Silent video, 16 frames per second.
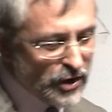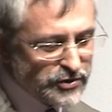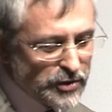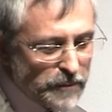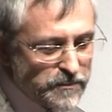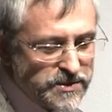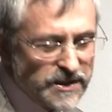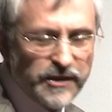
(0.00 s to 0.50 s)

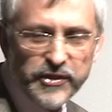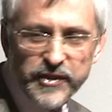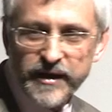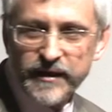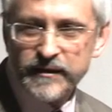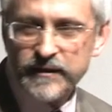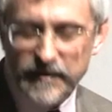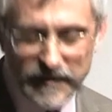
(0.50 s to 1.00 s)
art object
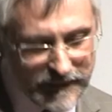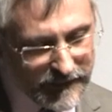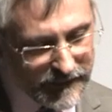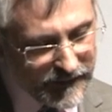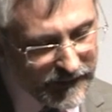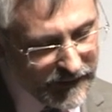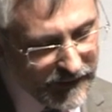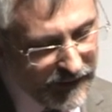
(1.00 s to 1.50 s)
thing
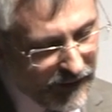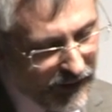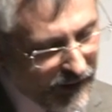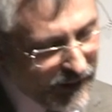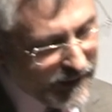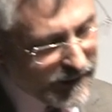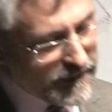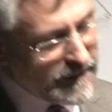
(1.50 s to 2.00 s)

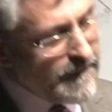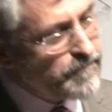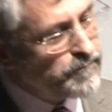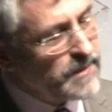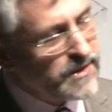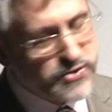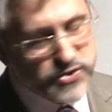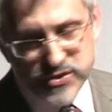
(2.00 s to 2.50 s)
I
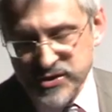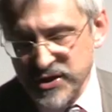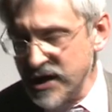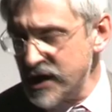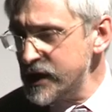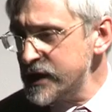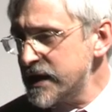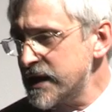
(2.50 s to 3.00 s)

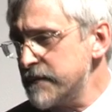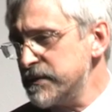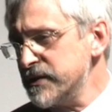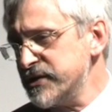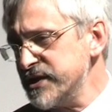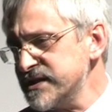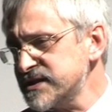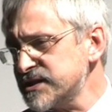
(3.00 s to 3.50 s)
mentioned earlier.
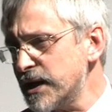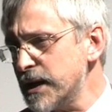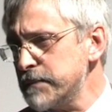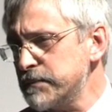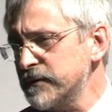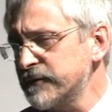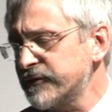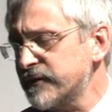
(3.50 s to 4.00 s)
But this
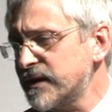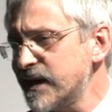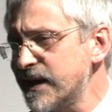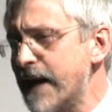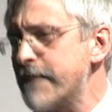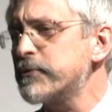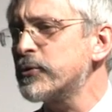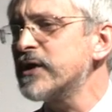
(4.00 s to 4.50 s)
type of
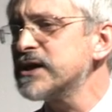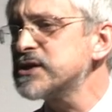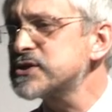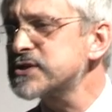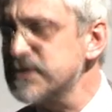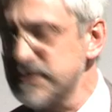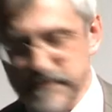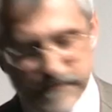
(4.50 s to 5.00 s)

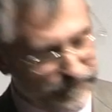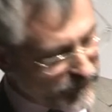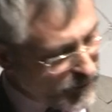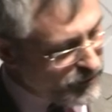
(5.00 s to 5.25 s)
collaboration